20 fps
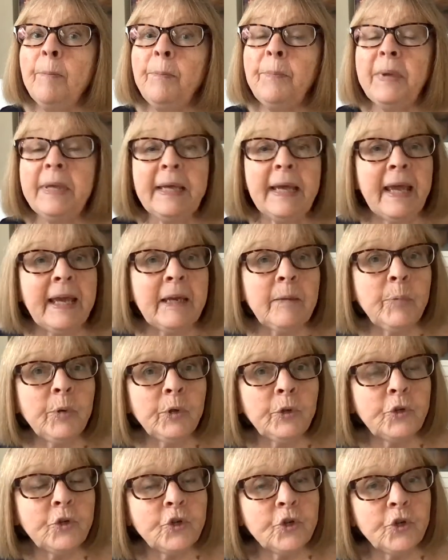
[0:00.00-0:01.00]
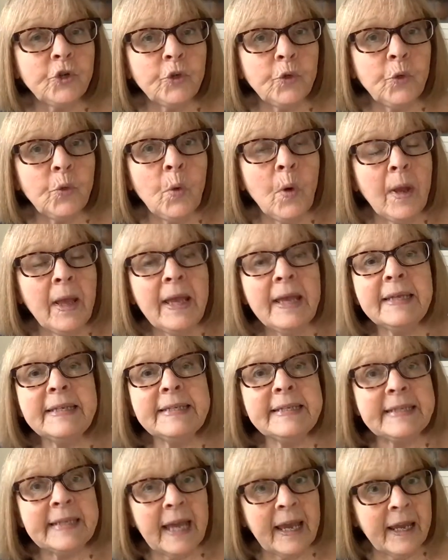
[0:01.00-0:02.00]
be able to
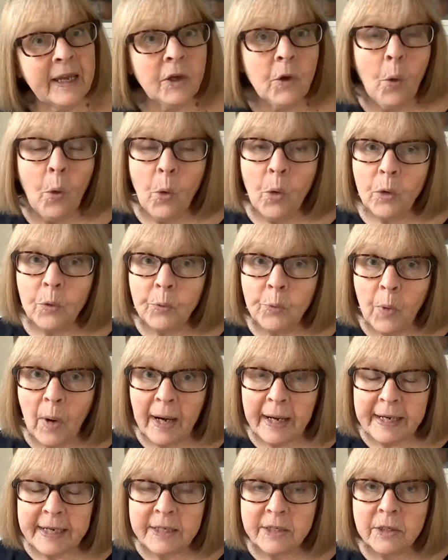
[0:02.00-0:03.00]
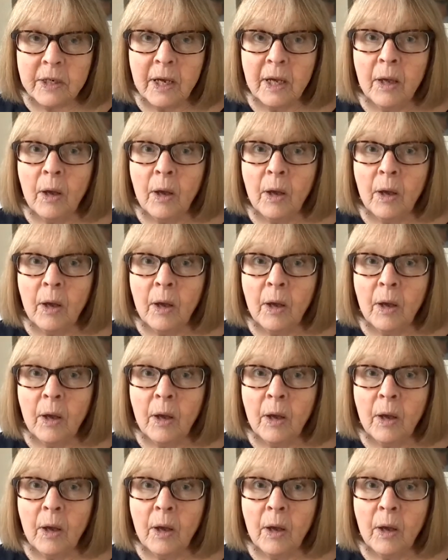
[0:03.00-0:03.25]
say or write